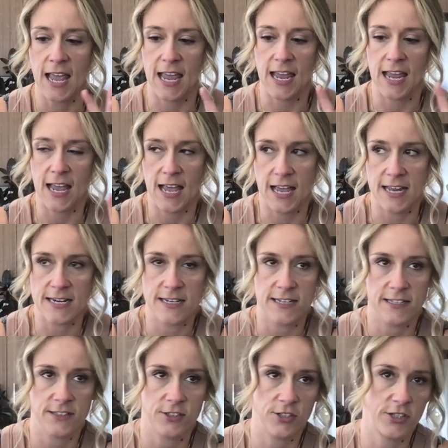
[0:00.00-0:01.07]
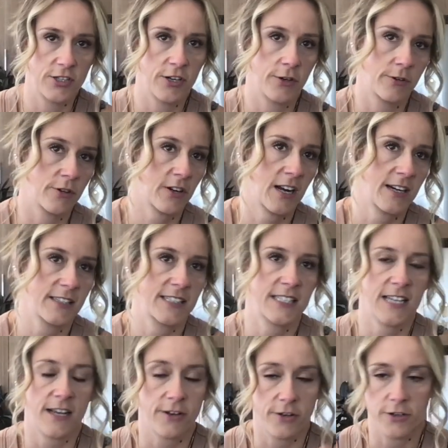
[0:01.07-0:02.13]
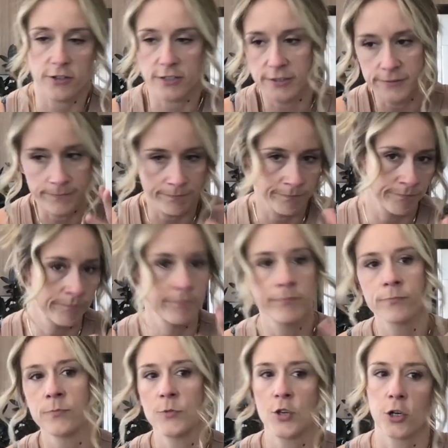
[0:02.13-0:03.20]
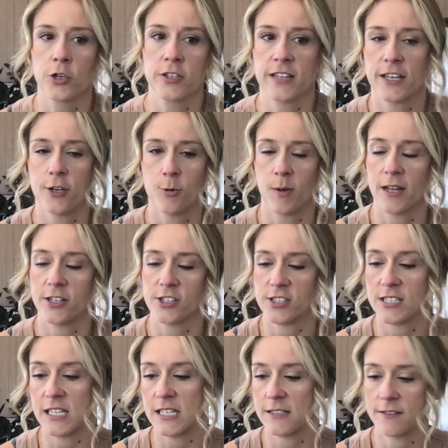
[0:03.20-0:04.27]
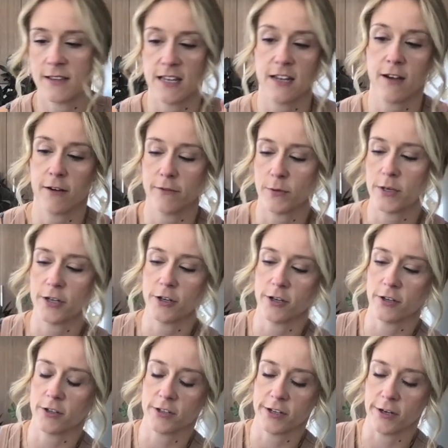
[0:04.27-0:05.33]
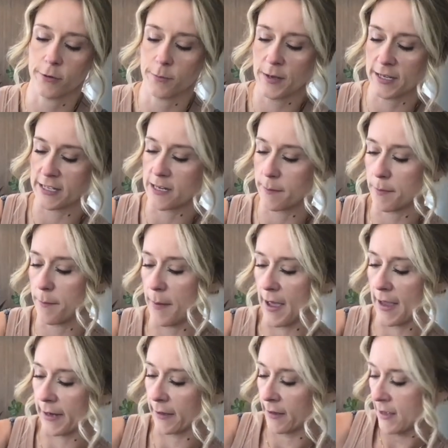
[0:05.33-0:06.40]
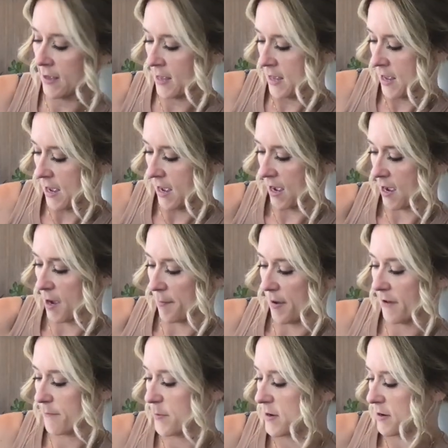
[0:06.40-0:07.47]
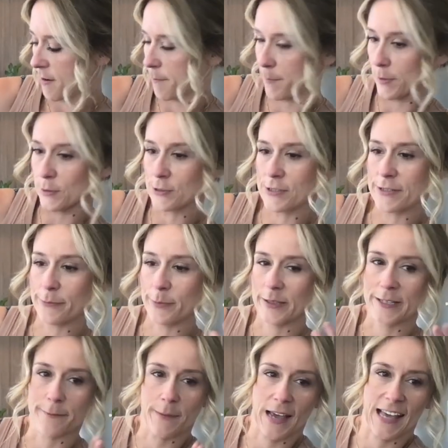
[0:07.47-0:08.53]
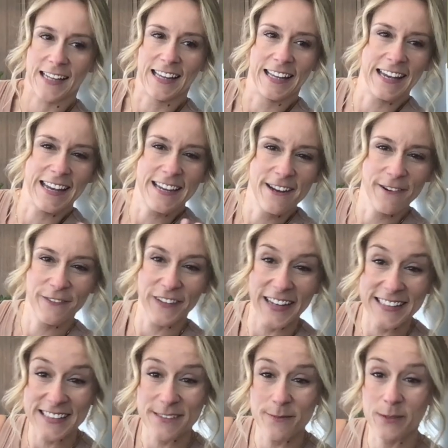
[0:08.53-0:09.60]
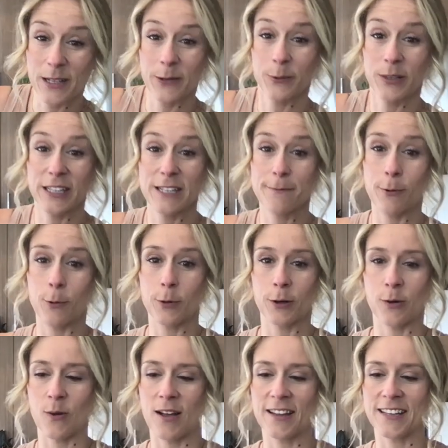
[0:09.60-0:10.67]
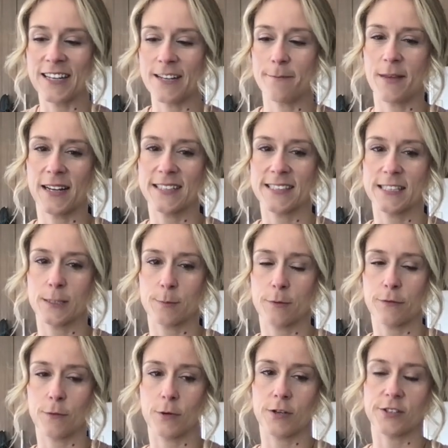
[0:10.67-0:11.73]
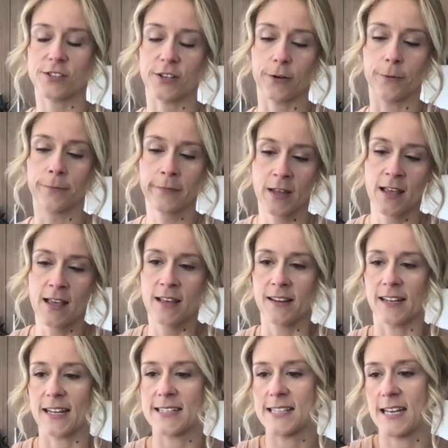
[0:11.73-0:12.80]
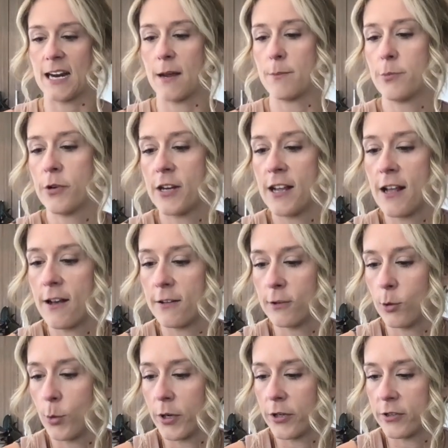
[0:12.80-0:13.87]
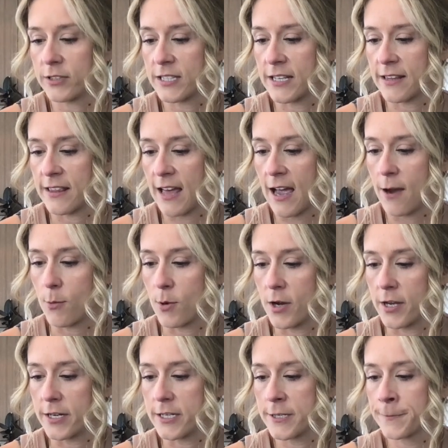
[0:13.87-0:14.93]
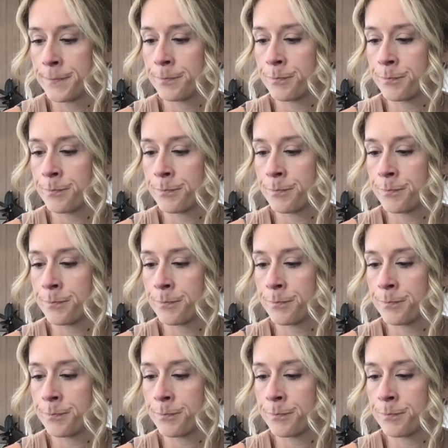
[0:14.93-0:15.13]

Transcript: and, you know, your kind of standard dirt that you might just think of when you're, you know, picking up a bag. I've been burned really badly by some like really poor quality mixes before, so like I said, I'm pretty loyal to that one.